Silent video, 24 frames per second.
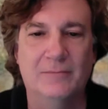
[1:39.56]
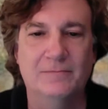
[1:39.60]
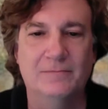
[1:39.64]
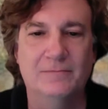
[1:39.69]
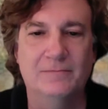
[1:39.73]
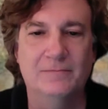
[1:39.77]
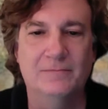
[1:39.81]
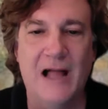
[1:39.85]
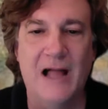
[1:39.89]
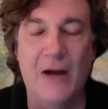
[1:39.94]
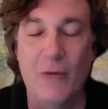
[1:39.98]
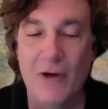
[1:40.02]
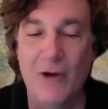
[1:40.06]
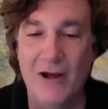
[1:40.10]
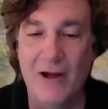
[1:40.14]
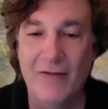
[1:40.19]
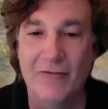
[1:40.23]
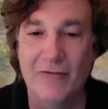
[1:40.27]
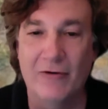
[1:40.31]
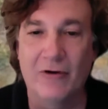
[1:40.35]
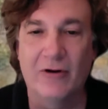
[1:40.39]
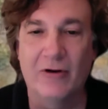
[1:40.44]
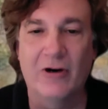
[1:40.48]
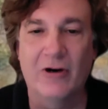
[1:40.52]

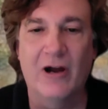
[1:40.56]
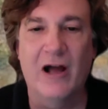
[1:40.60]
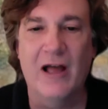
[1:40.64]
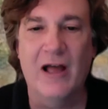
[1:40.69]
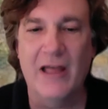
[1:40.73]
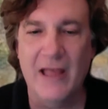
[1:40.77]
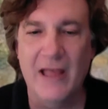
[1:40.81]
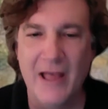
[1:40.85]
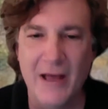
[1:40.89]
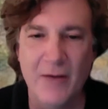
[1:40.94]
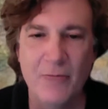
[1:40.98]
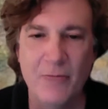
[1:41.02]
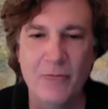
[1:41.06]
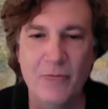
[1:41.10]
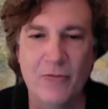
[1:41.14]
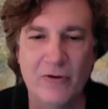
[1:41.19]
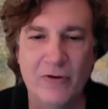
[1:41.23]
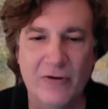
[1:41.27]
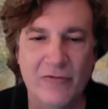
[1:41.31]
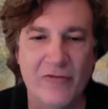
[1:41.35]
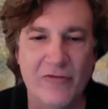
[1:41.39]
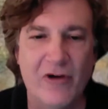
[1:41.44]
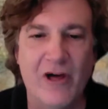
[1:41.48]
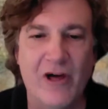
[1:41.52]
however, I am
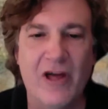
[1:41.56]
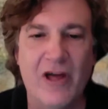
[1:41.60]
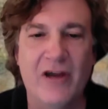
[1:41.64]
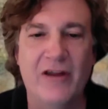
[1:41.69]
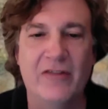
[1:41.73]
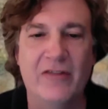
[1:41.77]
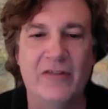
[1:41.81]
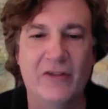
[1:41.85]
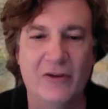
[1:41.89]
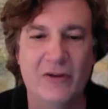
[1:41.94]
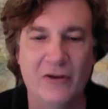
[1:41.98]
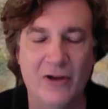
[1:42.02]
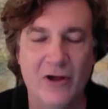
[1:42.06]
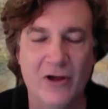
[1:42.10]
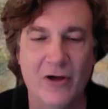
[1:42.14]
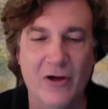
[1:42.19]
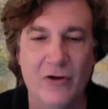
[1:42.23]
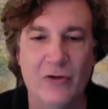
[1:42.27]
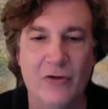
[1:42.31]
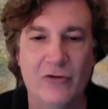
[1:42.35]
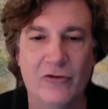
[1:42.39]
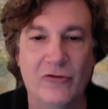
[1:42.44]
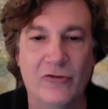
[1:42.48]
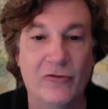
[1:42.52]
providing the
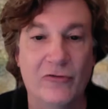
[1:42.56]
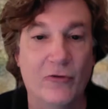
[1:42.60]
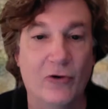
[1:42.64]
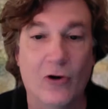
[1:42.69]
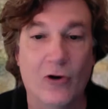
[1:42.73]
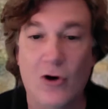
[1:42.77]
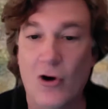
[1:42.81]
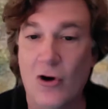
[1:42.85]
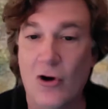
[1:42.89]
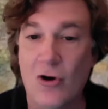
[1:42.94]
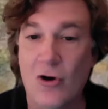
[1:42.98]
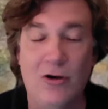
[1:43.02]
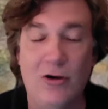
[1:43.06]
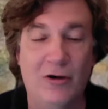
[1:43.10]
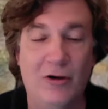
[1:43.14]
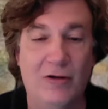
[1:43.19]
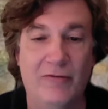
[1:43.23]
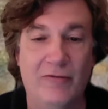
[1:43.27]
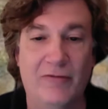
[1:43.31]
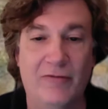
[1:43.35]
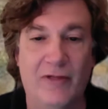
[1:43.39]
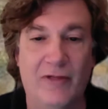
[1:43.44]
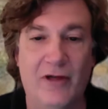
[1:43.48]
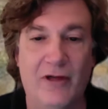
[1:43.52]
notes for all
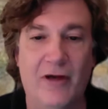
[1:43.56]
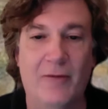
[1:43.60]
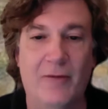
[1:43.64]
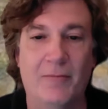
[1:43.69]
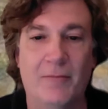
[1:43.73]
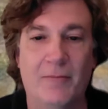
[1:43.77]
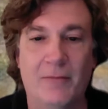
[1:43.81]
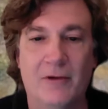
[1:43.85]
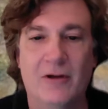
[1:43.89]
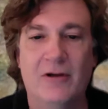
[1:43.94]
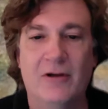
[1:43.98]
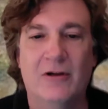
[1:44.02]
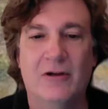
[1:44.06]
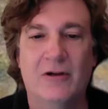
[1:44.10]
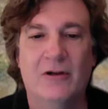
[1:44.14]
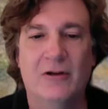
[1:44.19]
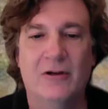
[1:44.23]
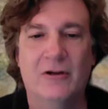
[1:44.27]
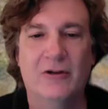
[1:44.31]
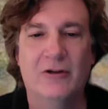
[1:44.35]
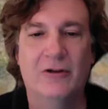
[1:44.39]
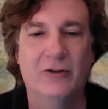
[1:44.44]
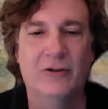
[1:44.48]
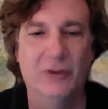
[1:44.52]
of them
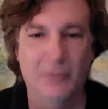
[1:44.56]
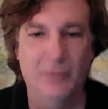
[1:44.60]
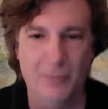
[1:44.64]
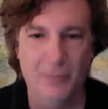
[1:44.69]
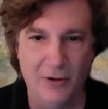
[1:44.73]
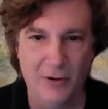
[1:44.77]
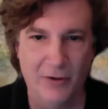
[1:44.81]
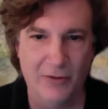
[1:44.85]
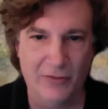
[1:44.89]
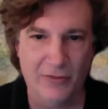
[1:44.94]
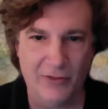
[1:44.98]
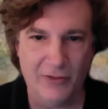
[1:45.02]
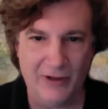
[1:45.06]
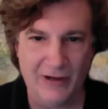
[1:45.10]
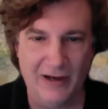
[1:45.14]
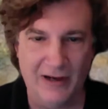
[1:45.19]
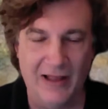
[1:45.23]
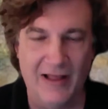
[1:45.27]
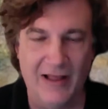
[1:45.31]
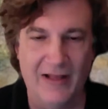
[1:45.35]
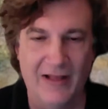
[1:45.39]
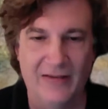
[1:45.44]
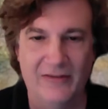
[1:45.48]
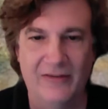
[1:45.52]
to both the
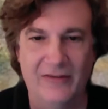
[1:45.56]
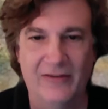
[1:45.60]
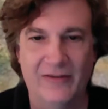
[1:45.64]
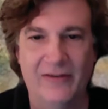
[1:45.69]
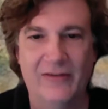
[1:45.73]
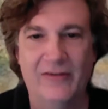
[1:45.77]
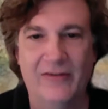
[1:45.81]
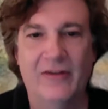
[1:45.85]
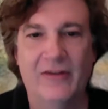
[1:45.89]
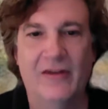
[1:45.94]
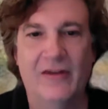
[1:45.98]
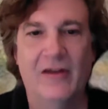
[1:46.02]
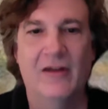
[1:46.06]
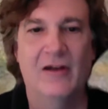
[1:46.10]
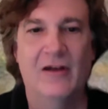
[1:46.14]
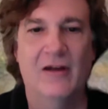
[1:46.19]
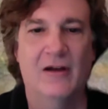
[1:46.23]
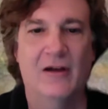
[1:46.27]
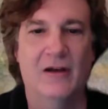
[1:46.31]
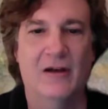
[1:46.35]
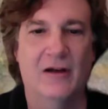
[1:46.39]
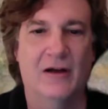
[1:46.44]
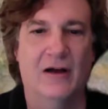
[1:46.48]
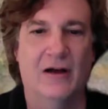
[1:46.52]
classes,
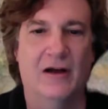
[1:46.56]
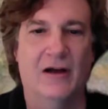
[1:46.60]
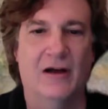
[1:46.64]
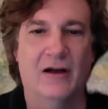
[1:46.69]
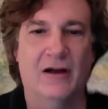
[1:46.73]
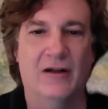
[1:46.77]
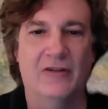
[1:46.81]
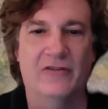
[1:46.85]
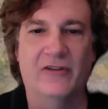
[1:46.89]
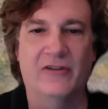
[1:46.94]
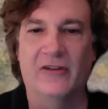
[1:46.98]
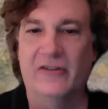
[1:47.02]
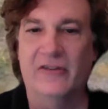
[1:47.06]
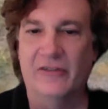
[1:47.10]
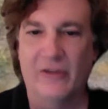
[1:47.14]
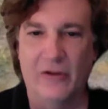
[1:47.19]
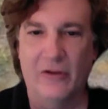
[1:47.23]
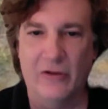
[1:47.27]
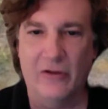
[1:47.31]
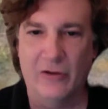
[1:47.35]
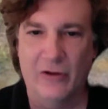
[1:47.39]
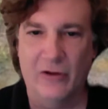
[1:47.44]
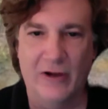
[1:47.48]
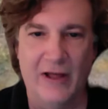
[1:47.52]
just so
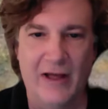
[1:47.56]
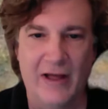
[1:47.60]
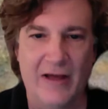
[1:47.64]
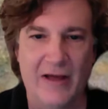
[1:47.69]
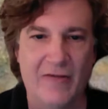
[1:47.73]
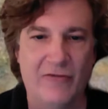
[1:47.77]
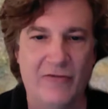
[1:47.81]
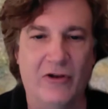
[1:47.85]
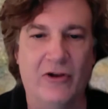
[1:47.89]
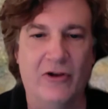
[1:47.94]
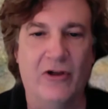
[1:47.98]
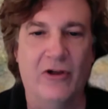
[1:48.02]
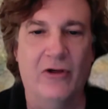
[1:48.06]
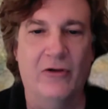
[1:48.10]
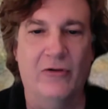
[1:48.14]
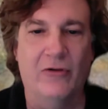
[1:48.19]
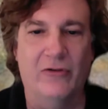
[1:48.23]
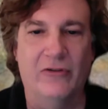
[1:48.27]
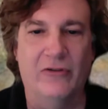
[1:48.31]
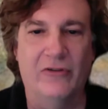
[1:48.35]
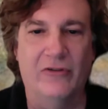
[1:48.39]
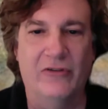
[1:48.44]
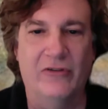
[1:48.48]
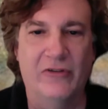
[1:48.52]
you'll have the
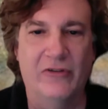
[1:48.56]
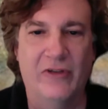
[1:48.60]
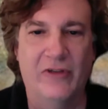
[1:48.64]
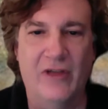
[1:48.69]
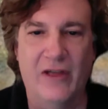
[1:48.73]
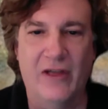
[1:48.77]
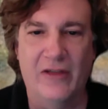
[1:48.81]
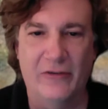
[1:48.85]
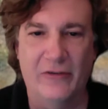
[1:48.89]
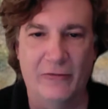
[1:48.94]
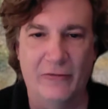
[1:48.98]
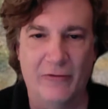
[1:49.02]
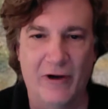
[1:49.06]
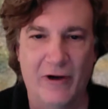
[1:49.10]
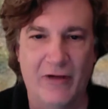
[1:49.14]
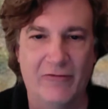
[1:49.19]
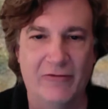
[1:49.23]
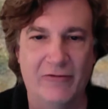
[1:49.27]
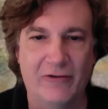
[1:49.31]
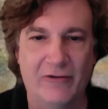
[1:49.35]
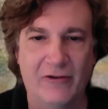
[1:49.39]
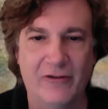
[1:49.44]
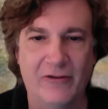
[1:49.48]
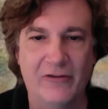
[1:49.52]
notes as a
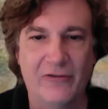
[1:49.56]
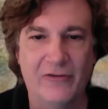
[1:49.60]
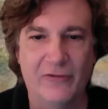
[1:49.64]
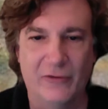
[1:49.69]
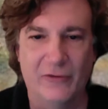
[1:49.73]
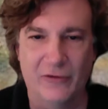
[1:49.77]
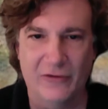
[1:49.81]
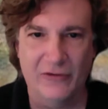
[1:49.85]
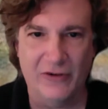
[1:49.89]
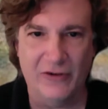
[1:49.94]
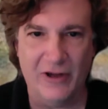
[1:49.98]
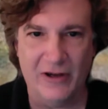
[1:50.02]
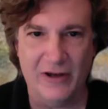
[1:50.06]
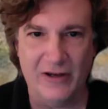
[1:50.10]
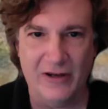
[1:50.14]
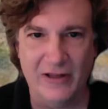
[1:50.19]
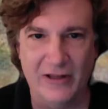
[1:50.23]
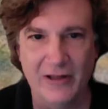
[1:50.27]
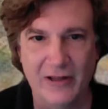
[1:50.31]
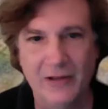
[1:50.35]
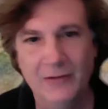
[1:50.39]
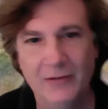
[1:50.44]
reference for studying